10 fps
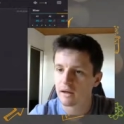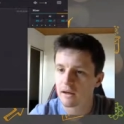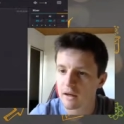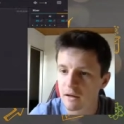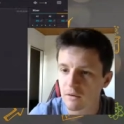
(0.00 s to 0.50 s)

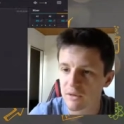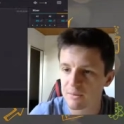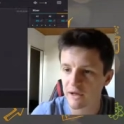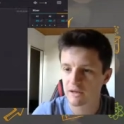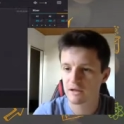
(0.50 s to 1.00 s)
In our
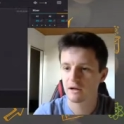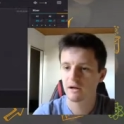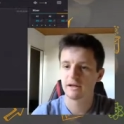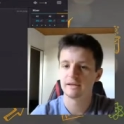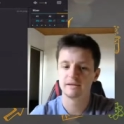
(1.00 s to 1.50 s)
inspector
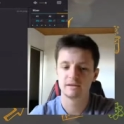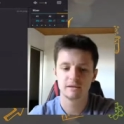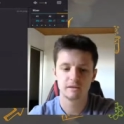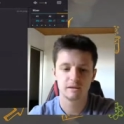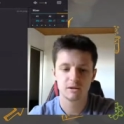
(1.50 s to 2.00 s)

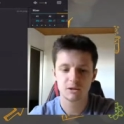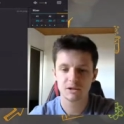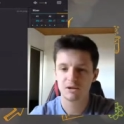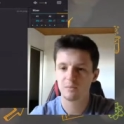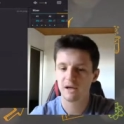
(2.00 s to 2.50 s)
is
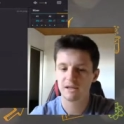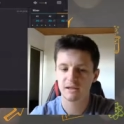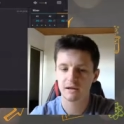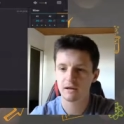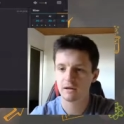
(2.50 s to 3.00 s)
just the
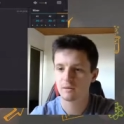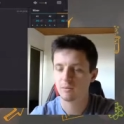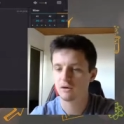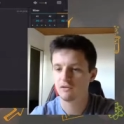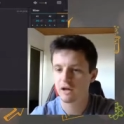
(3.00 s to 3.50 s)
basic
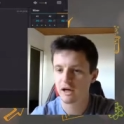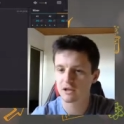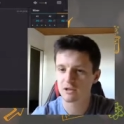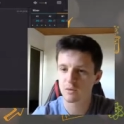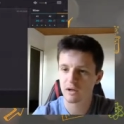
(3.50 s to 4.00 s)

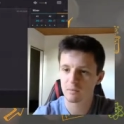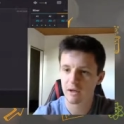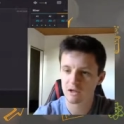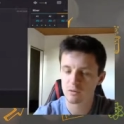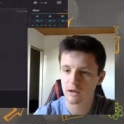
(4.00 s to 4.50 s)
modifications we can
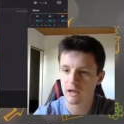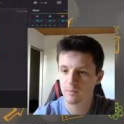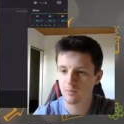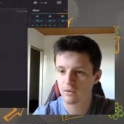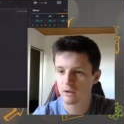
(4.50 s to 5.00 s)
make to a
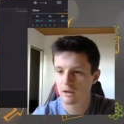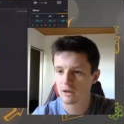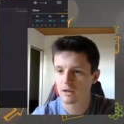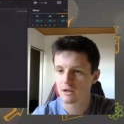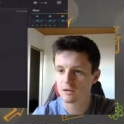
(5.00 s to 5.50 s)
clip.
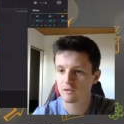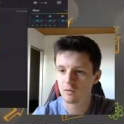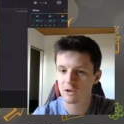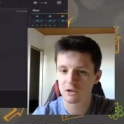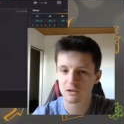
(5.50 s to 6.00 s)
So if you
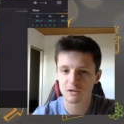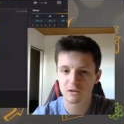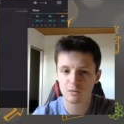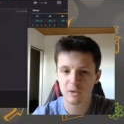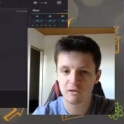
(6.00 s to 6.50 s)
wish to
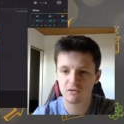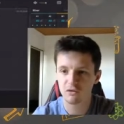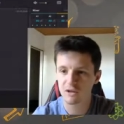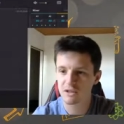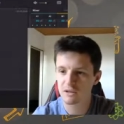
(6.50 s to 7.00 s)
zoom in, for
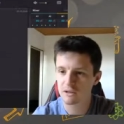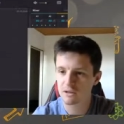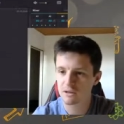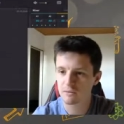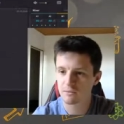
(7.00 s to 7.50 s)

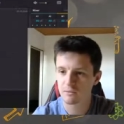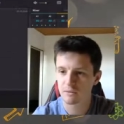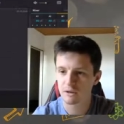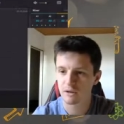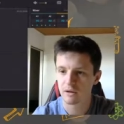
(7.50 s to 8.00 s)
instance,
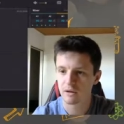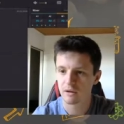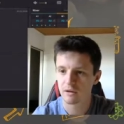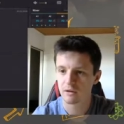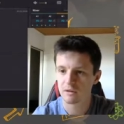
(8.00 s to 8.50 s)

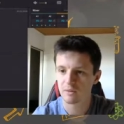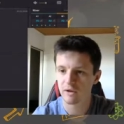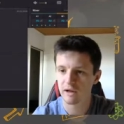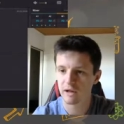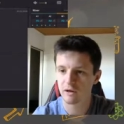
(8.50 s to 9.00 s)

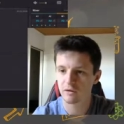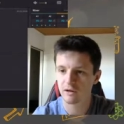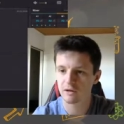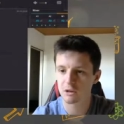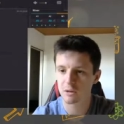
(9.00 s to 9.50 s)
simply click on
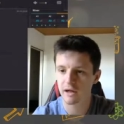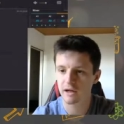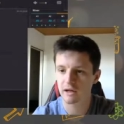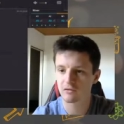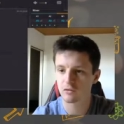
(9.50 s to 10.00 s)
it and drag
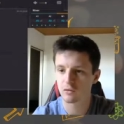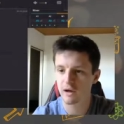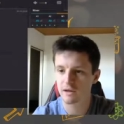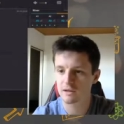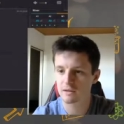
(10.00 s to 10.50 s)
it left or
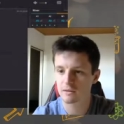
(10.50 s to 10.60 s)
right,